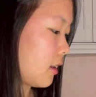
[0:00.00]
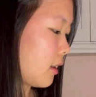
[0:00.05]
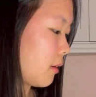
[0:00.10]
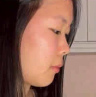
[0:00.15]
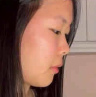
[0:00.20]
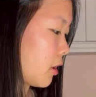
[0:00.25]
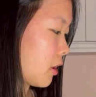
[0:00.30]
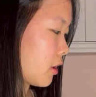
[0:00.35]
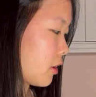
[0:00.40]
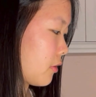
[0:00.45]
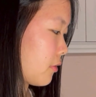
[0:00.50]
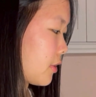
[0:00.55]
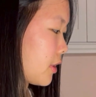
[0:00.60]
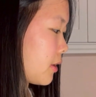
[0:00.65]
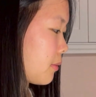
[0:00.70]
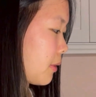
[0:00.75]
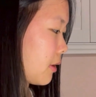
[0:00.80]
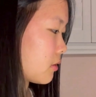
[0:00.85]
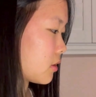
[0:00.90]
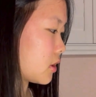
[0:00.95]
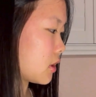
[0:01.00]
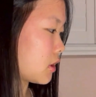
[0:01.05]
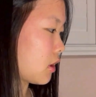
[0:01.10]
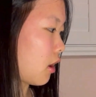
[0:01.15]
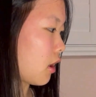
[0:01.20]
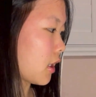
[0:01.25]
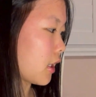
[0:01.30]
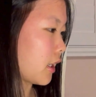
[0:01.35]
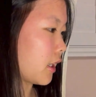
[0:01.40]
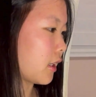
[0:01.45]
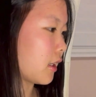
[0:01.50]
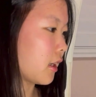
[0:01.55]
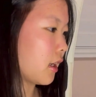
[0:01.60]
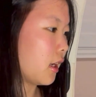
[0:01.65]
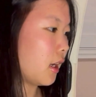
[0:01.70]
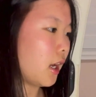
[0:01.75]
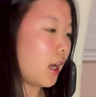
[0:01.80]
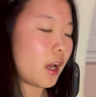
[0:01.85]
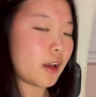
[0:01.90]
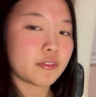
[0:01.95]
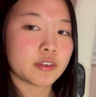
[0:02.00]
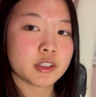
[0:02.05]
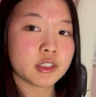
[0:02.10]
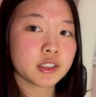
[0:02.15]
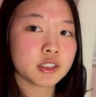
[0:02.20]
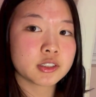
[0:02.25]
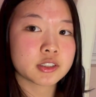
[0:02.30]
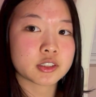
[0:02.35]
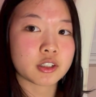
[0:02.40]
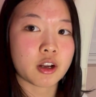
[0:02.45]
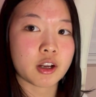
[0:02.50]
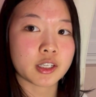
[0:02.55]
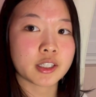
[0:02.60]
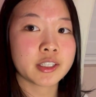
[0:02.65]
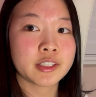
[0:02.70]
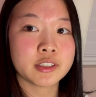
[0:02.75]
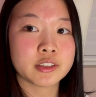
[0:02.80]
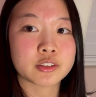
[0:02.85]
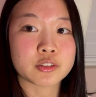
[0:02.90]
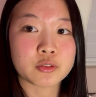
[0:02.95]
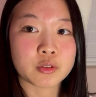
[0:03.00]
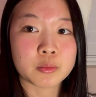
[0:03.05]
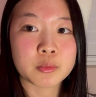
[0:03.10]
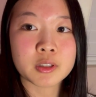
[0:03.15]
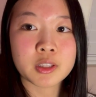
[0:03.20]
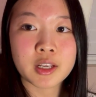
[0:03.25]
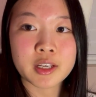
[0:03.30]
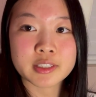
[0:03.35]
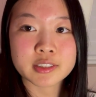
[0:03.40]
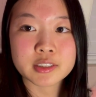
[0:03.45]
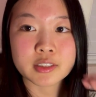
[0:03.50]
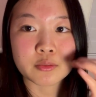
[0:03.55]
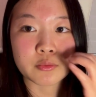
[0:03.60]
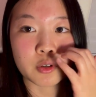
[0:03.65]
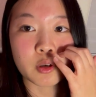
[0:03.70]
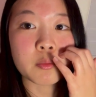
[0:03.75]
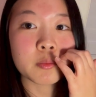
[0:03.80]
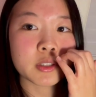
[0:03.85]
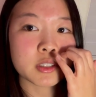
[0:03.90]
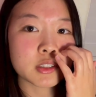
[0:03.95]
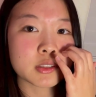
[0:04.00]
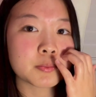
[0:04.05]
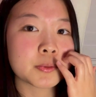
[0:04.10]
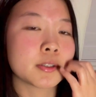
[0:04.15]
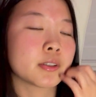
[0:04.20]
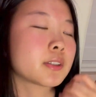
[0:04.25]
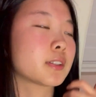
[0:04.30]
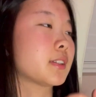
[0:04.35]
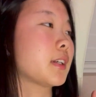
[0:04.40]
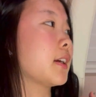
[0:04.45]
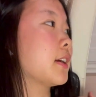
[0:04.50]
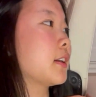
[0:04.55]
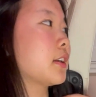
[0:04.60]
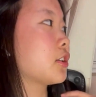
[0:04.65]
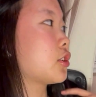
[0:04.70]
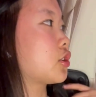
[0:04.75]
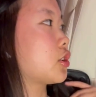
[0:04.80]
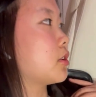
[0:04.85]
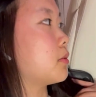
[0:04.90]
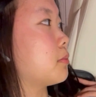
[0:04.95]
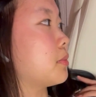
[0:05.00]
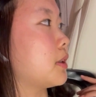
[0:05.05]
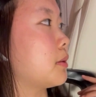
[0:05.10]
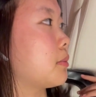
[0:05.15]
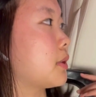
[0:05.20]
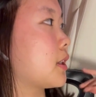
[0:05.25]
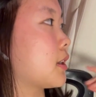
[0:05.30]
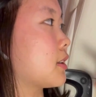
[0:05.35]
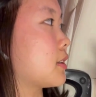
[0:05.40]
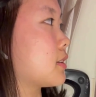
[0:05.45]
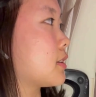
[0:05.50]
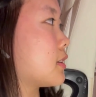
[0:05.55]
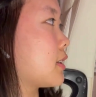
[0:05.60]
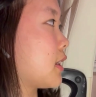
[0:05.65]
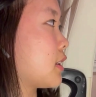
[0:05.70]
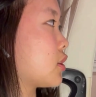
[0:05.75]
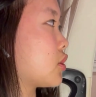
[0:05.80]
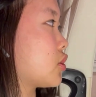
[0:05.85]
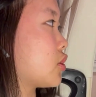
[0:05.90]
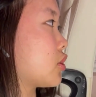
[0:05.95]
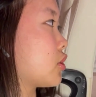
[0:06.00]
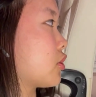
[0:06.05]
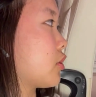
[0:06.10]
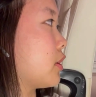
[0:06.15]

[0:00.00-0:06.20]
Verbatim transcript: I'm not gonna read about stalking. I feel like stalking is normalized in romance books and it shouldn't be because that's just